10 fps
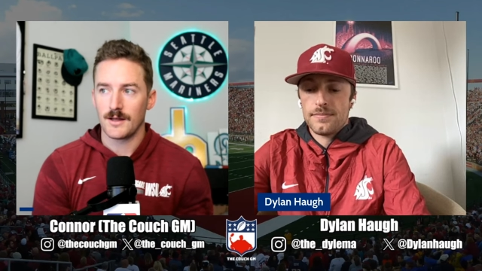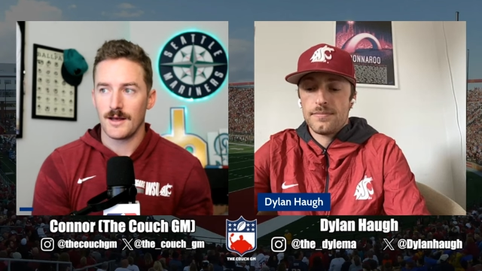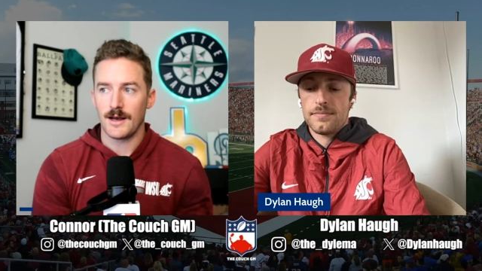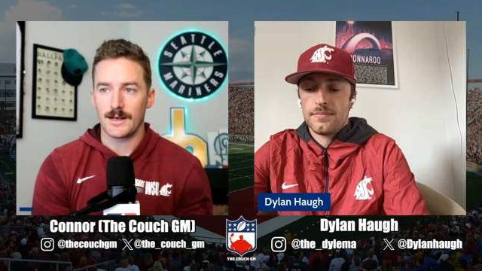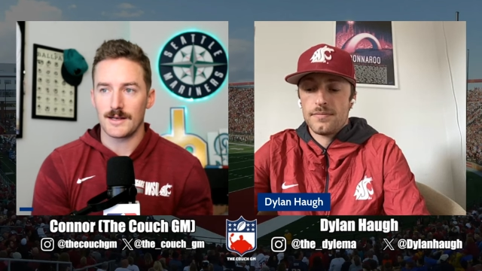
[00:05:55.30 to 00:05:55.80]

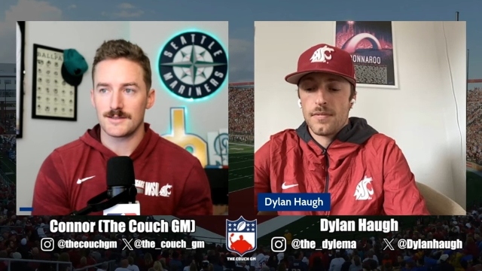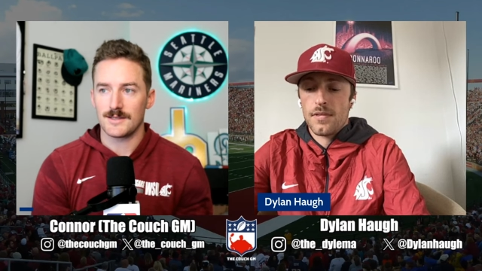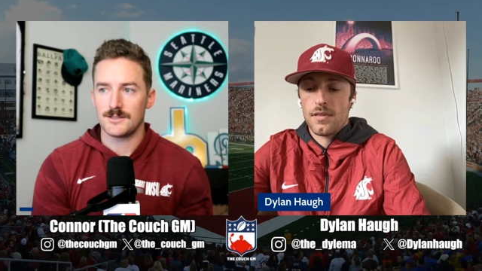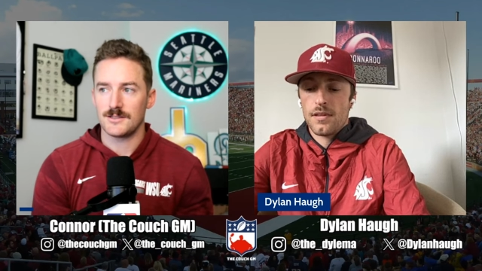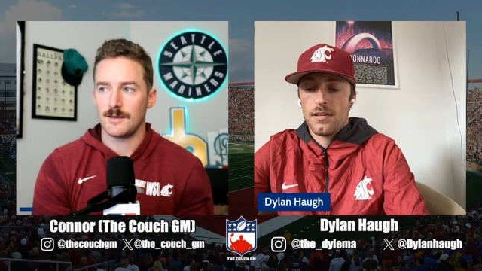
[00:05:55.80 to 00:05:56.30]
Speaker 1: I guess each
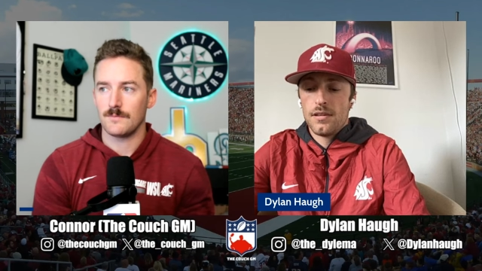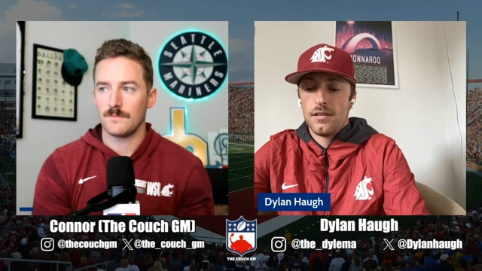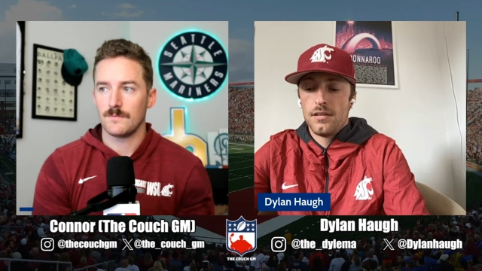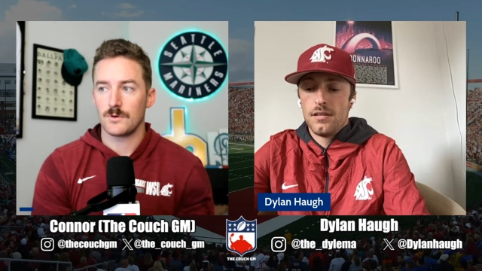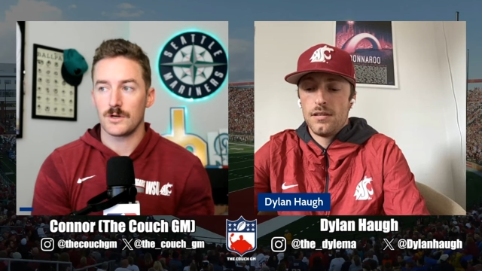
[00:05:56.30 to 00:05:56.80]
team
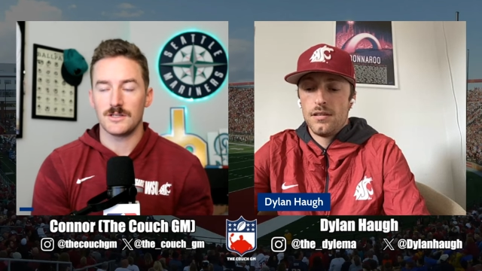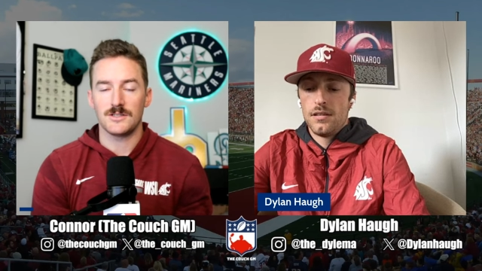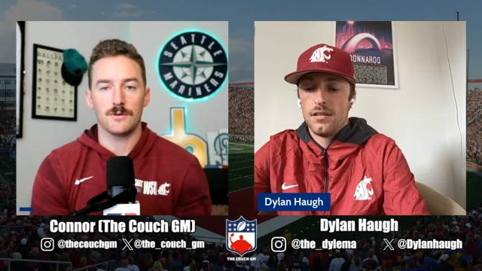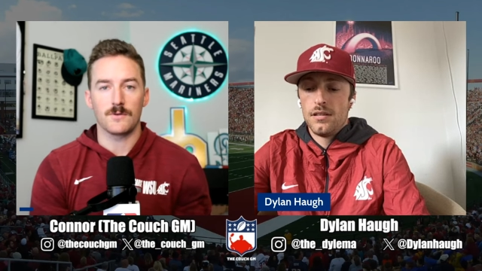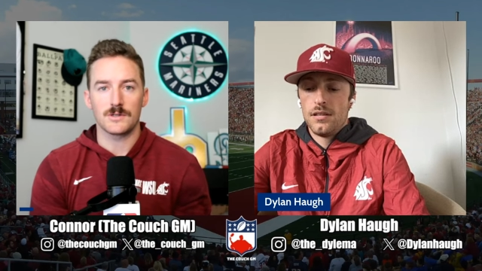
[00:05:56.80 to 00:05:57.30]
or each
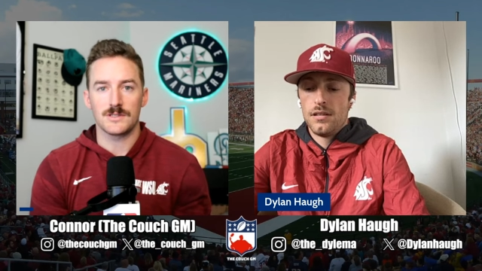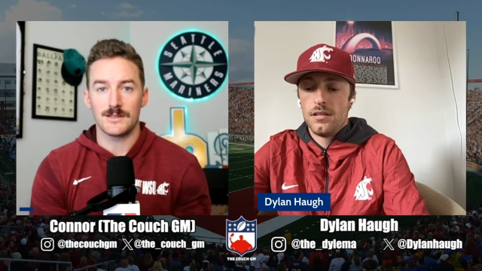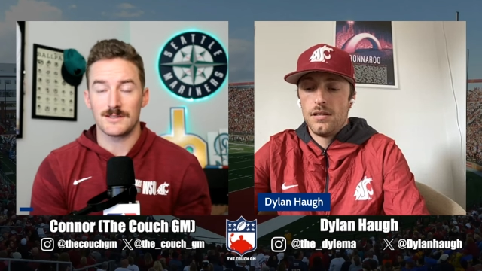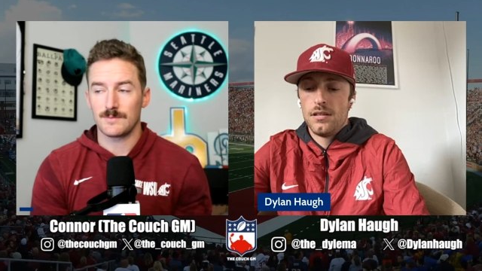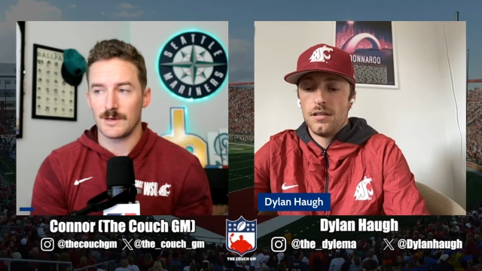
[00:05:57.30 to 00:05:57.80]
university is
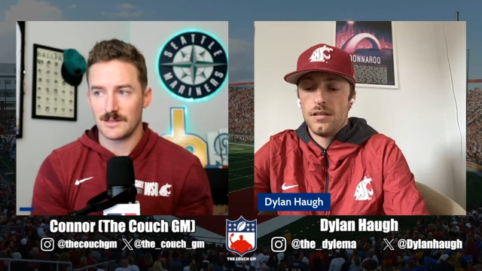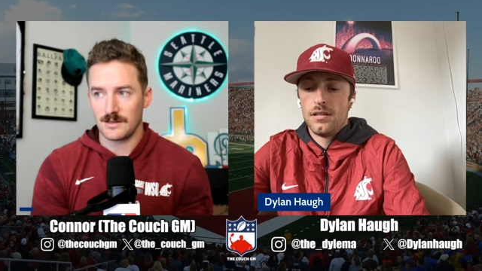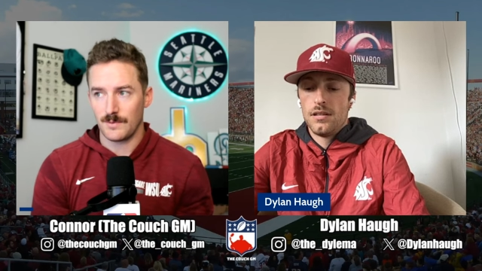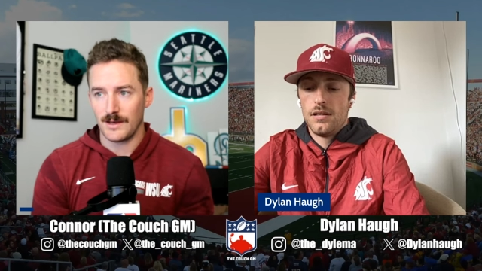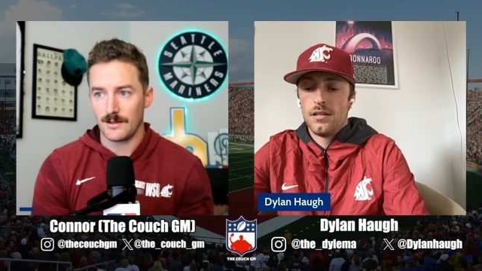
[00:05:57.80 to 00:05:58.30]
expected to
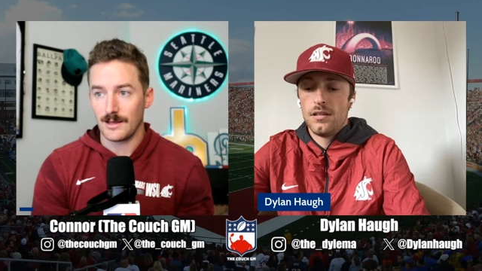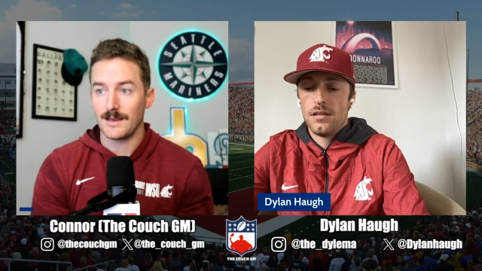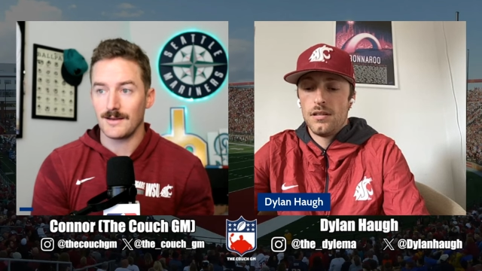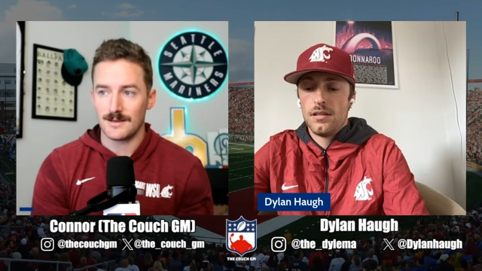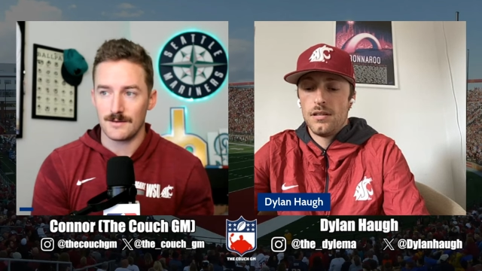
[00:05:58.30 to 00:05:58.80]
pay the
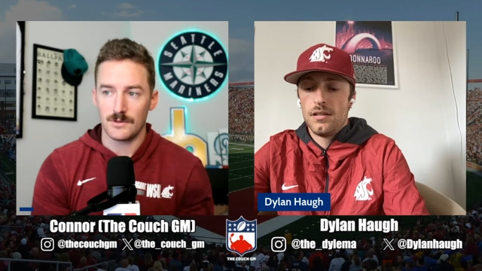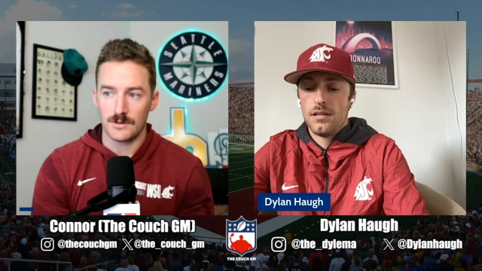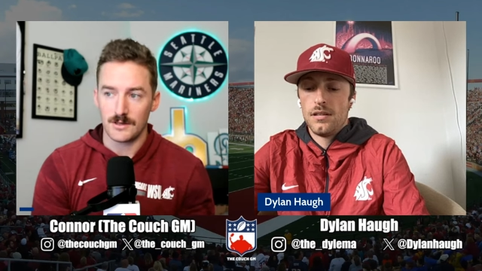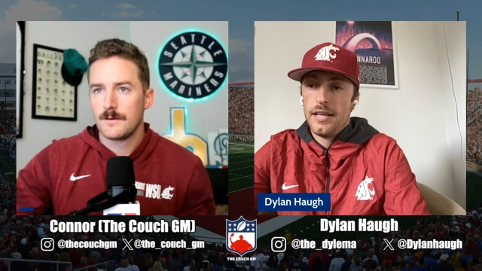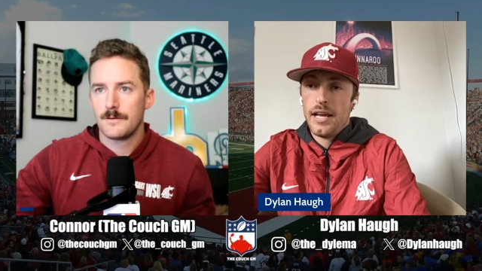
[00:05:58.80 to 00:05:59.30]
eighteen million
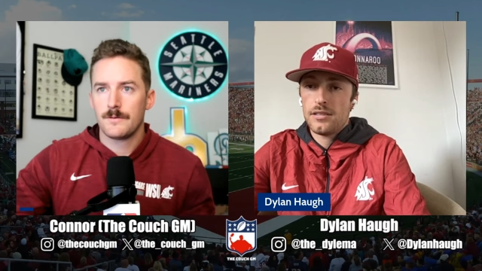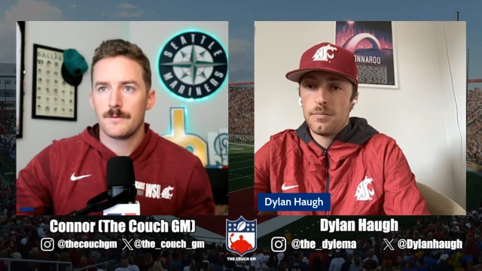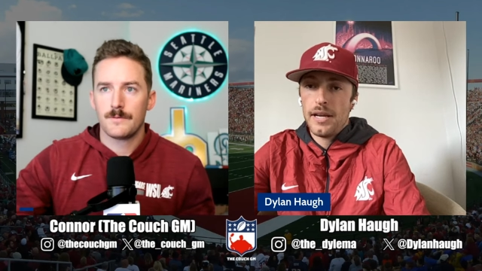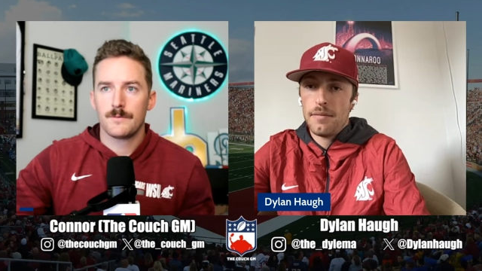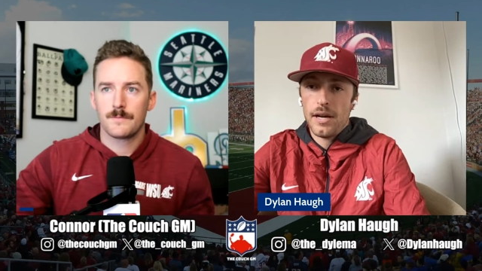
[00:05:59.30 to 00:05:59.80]
dollars.
Speaker 2: Yeah. So
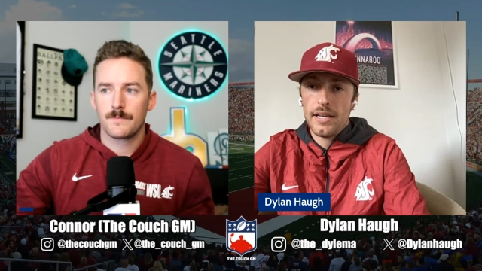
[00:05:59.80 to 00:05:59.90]
my, my